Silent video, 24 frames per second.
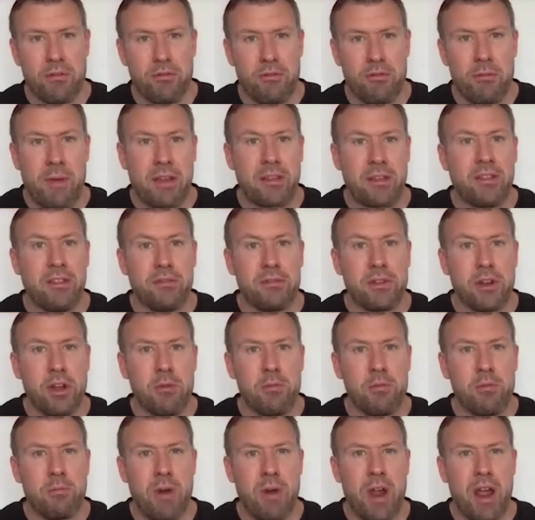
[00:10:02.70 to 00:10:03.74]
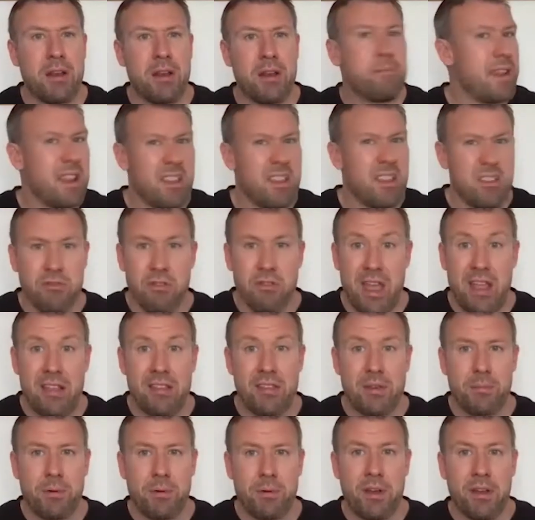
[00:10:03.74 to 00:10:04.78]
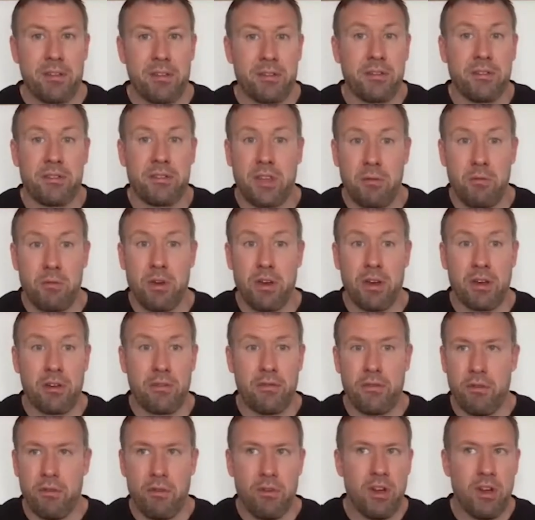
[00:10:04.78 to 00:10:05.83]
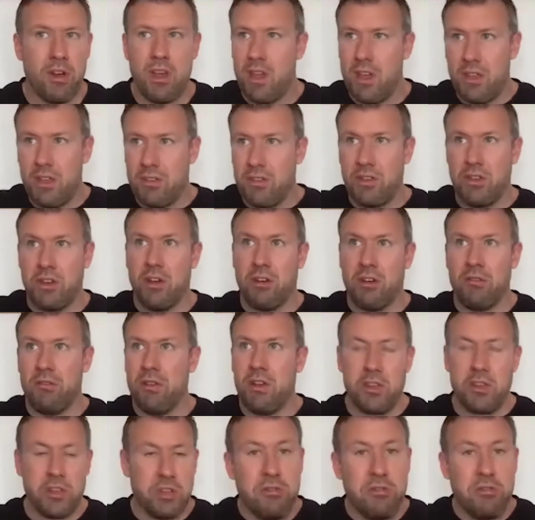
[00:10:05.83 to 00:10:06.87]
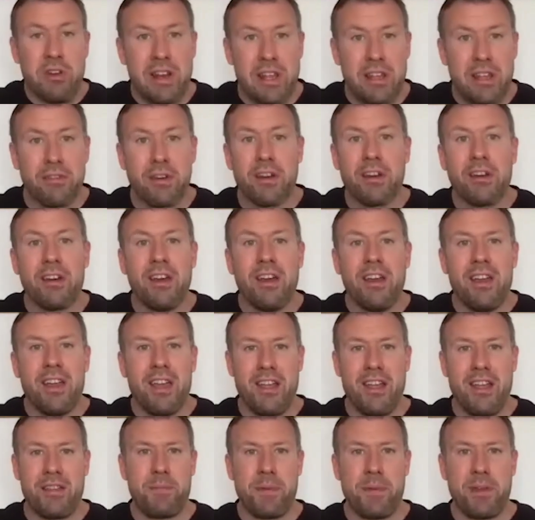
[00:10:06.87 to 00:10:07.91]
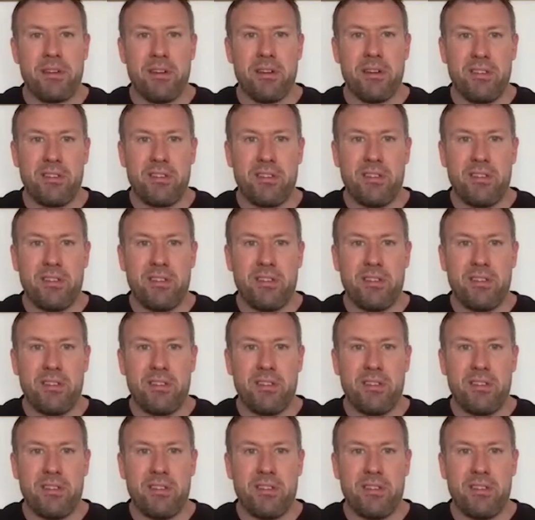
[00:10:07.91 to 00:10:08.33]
a massive global brand, but that's not enterprise because they work for, Unilever. It's because